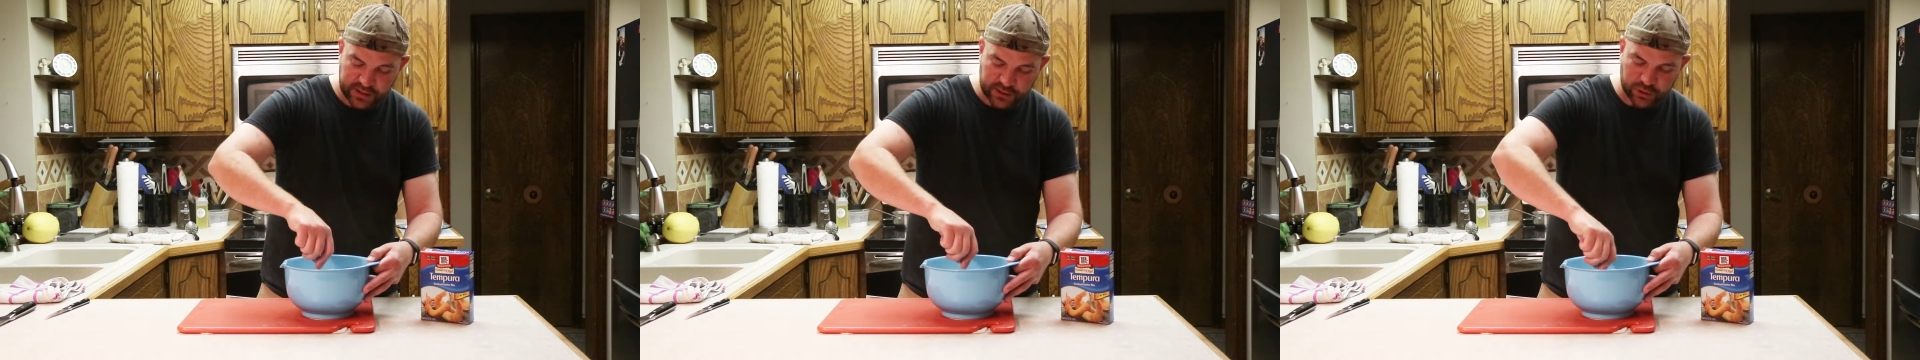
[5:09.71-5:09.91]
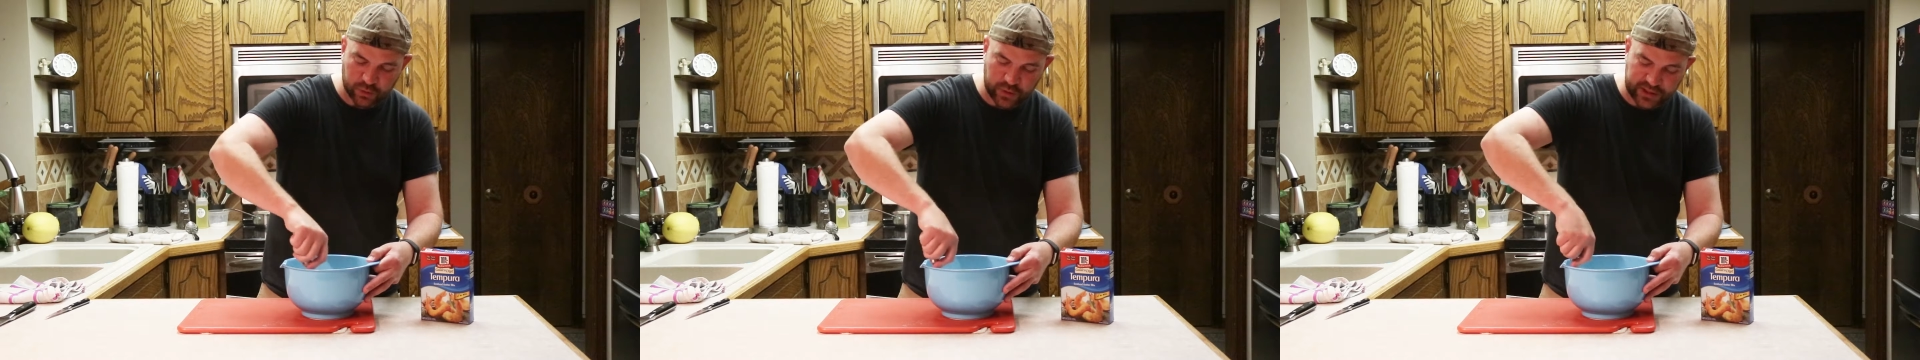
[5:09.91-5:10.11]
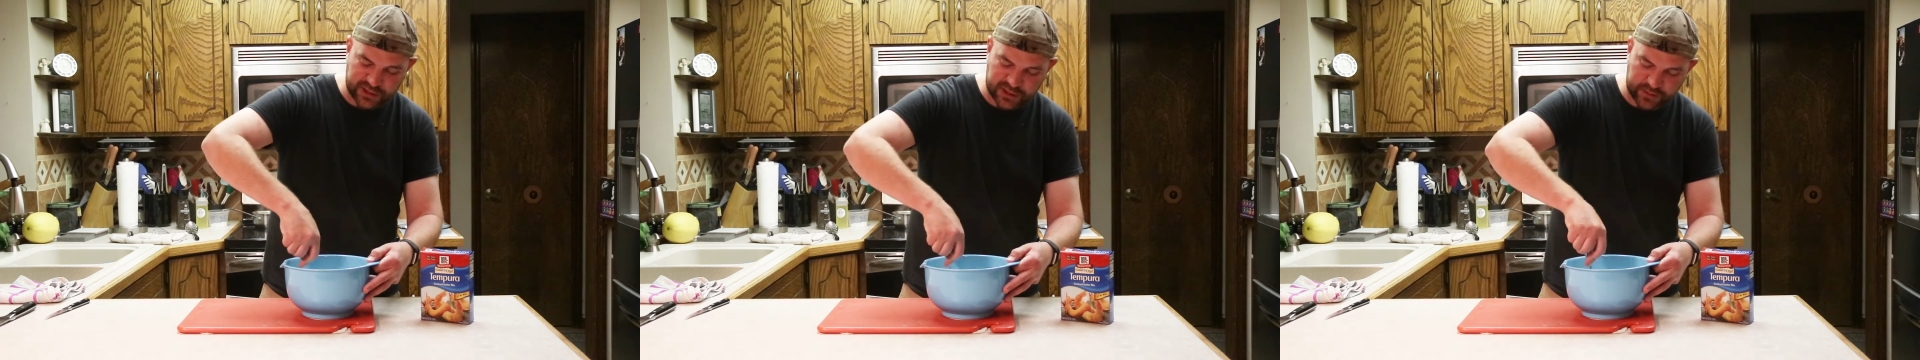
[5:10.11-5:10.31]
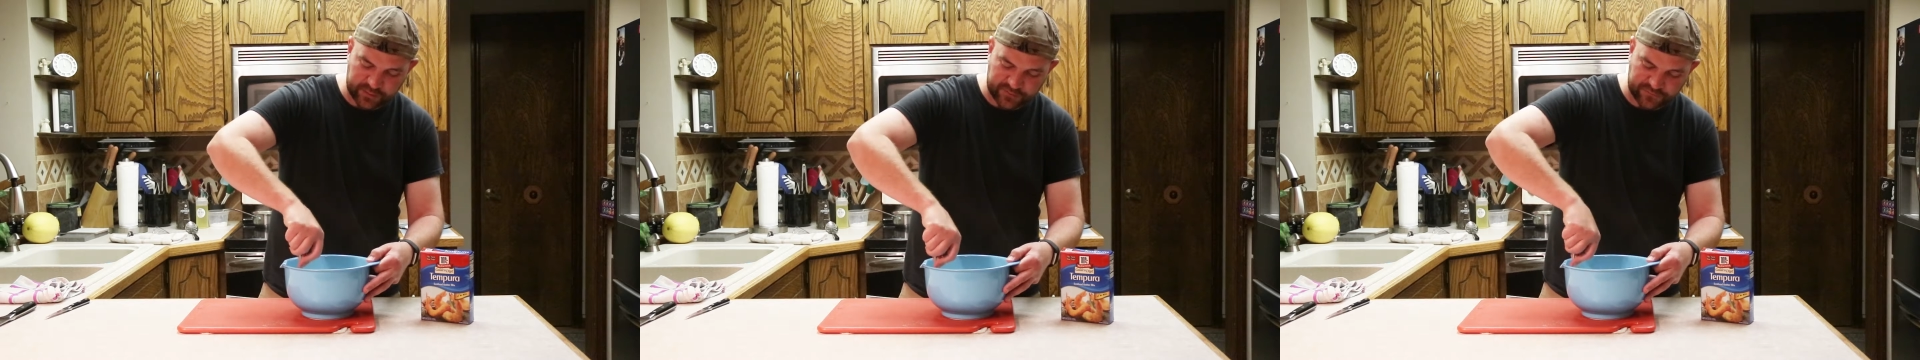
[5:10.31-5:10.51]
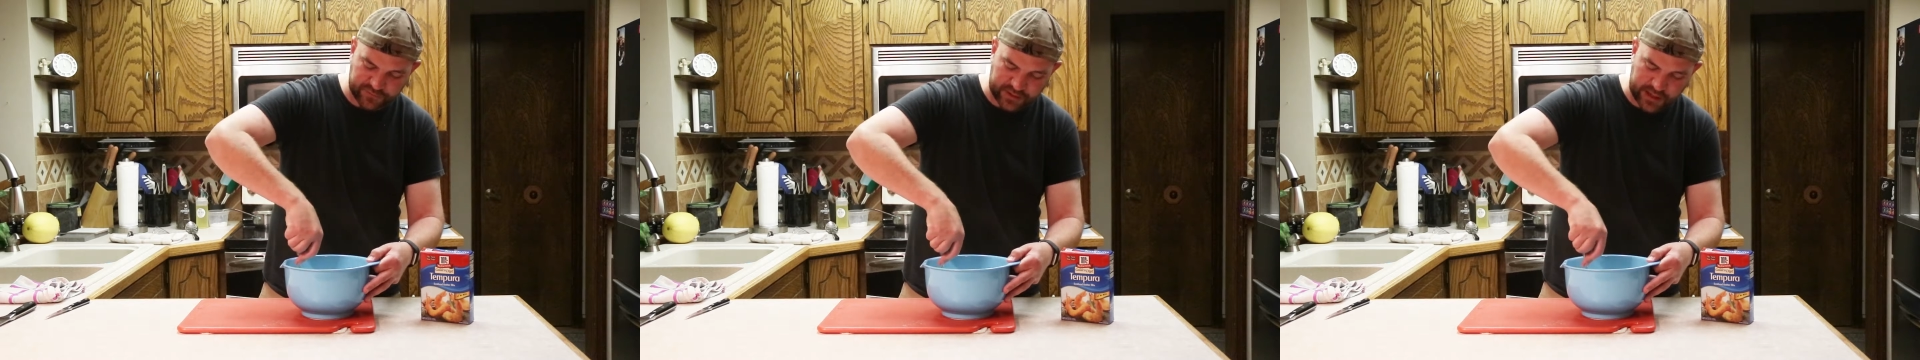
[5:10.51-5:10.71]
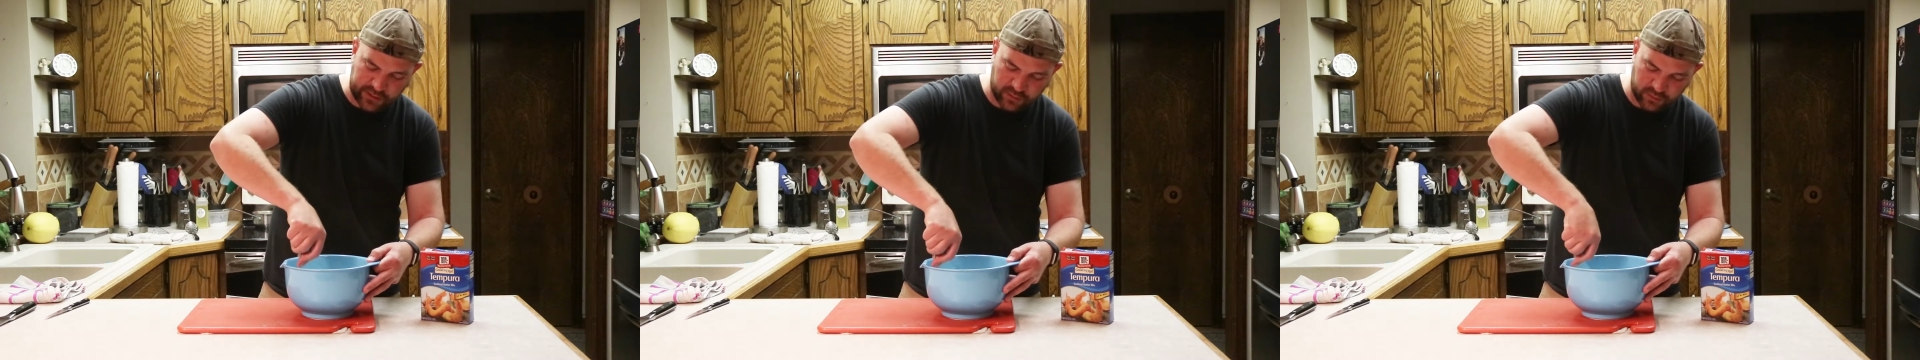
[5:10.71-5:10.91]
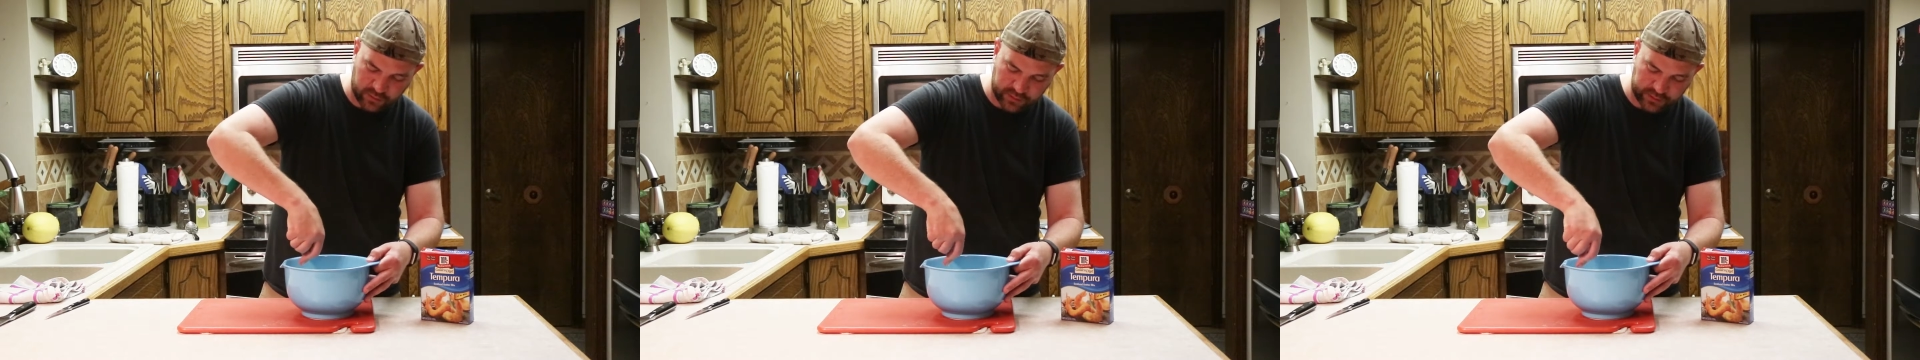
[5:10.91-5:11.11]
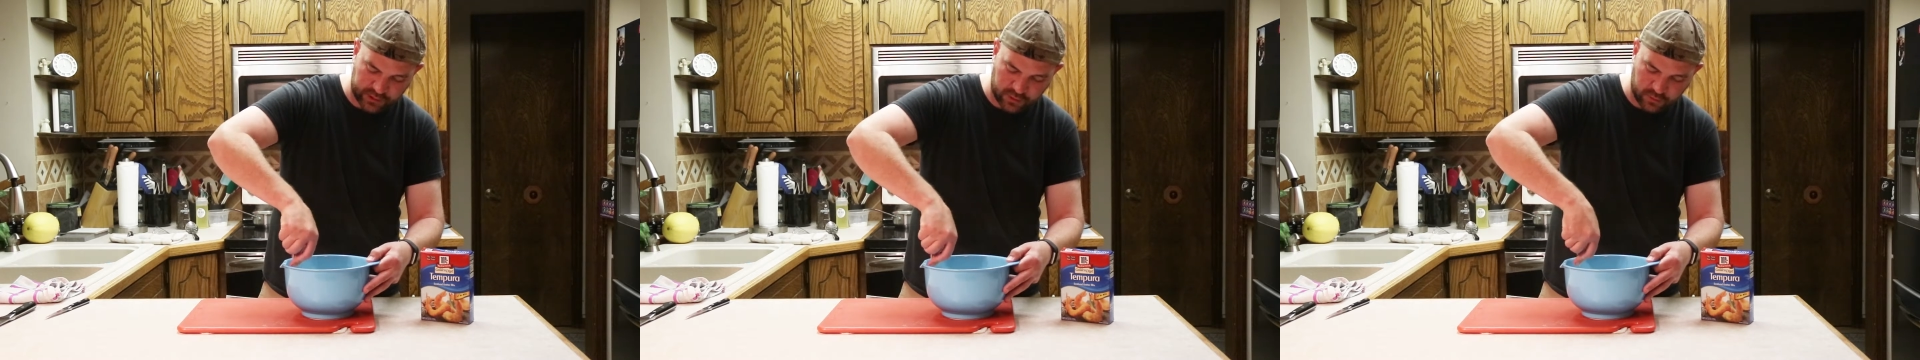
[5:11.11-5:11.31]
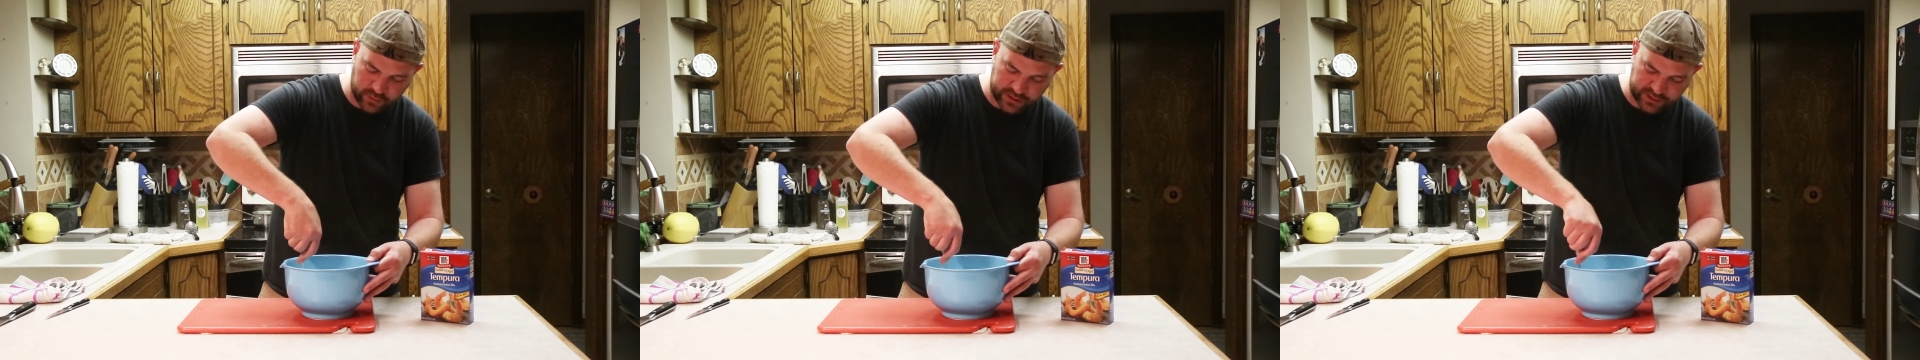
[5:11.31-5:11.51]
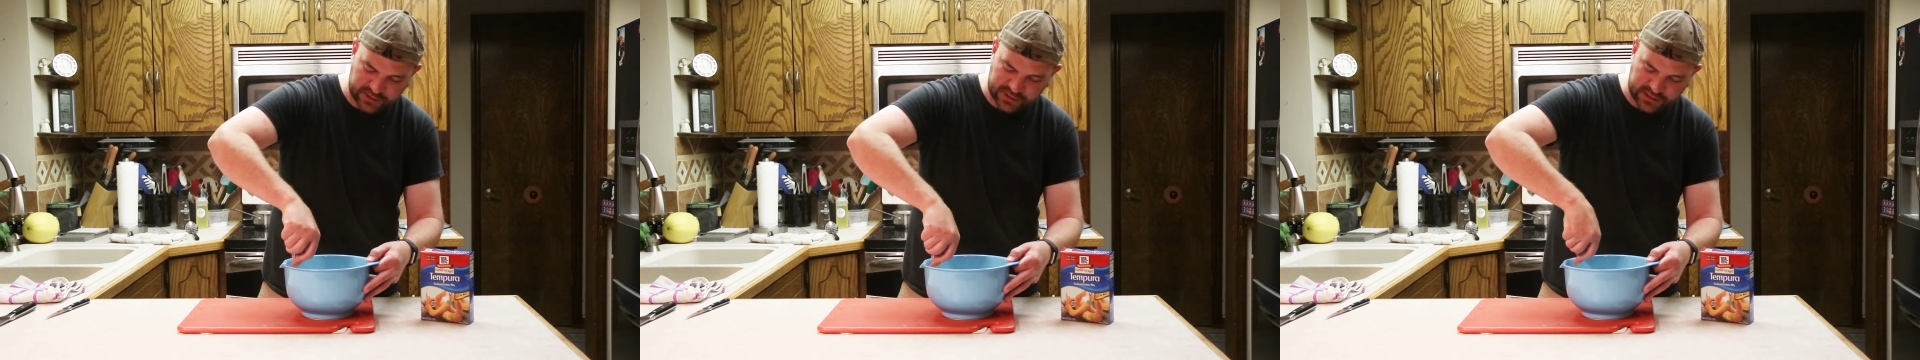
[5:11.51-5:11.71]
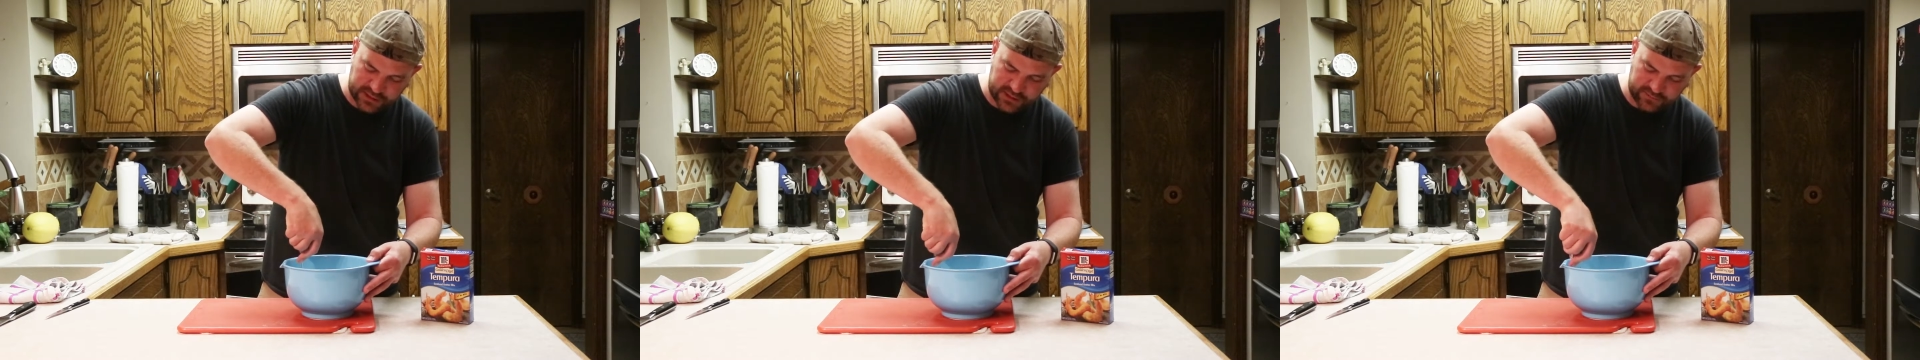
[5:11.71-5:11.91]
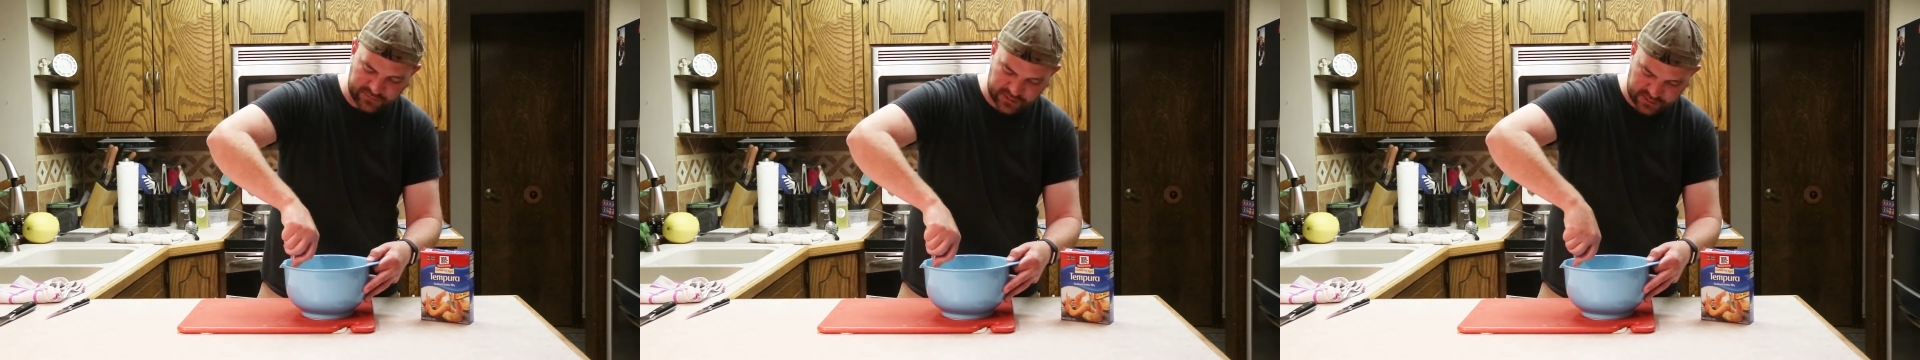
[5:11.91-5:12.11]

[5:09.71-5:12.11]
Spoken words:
dredge them in flour really quick just to give